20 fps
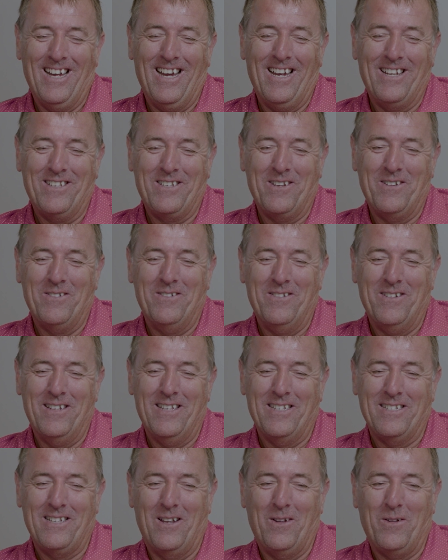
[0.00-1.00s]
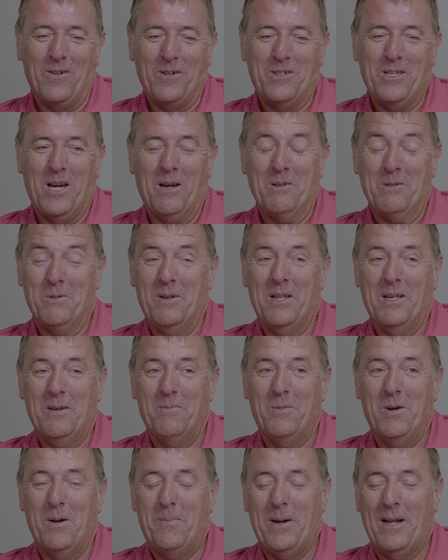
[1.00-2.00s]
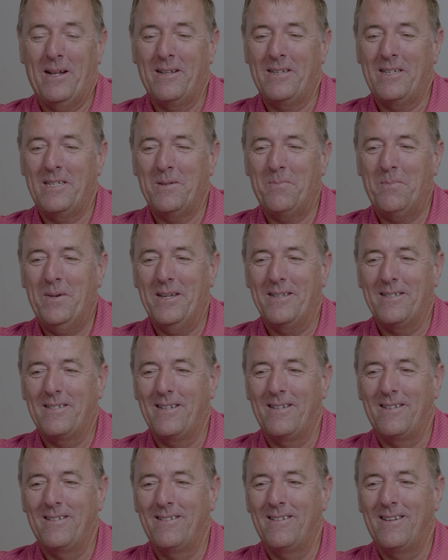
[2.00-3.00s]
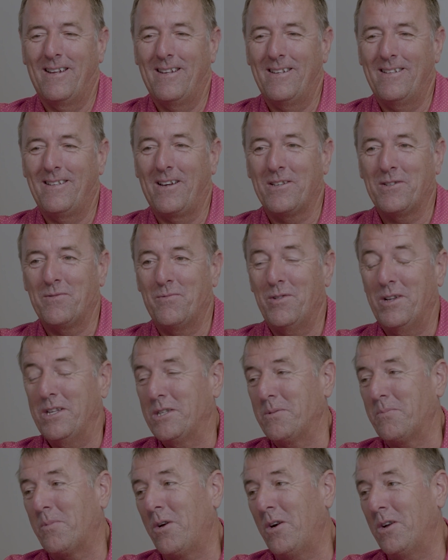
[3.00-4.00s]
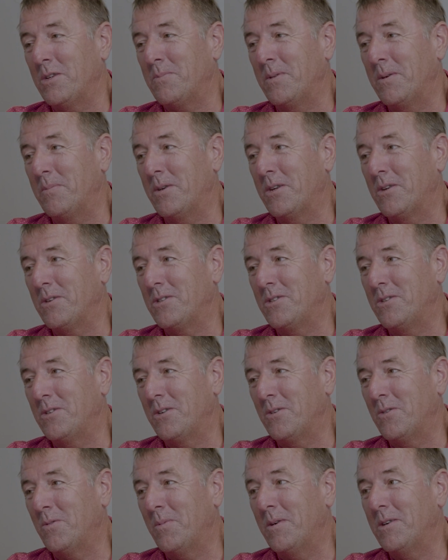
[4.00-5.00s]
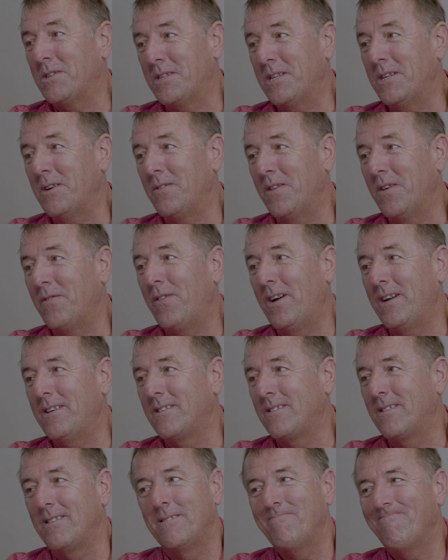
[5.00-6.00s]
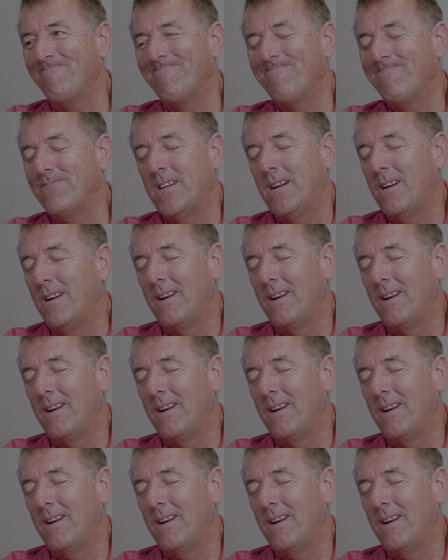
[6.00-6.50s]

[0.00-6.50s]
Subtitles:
And so there's a lot of times where penalties are missed, and it doesn't really surprise me because you can almost see on their face that